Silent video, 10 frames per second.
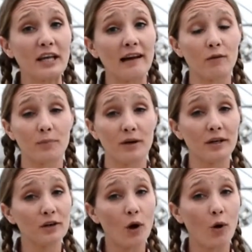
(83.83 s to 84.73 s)
have a pretty
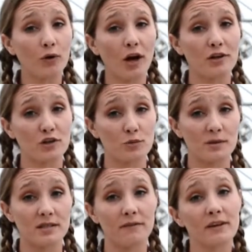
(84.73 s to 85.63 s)
good hold on your
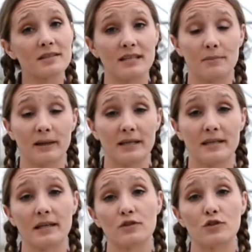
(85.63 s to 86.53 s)
specific seed planting
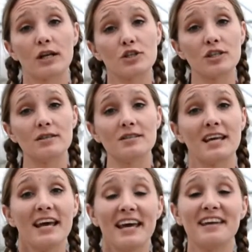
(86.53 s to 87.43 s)
instructions,
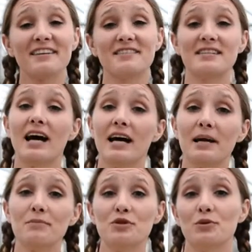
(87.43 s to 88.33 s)
it is
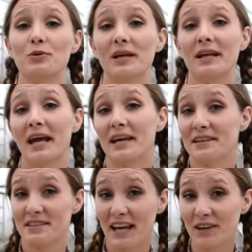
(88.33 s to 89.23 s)
time to get a
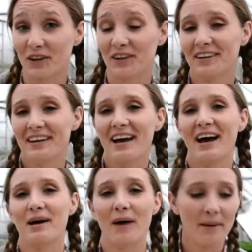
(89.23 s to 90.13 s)
container.
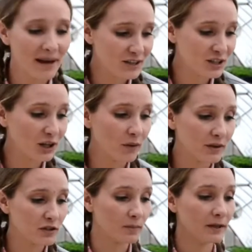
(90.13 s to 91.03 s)
I'm actually going
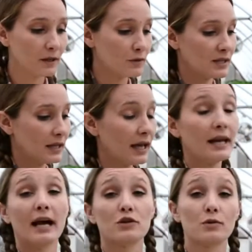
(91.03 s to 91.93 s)
to be using an
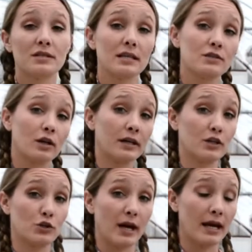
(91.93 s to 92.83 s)
actual seed starting
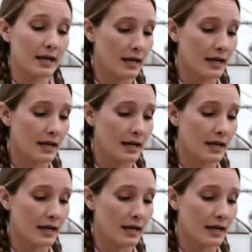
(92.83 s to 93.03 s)
tray.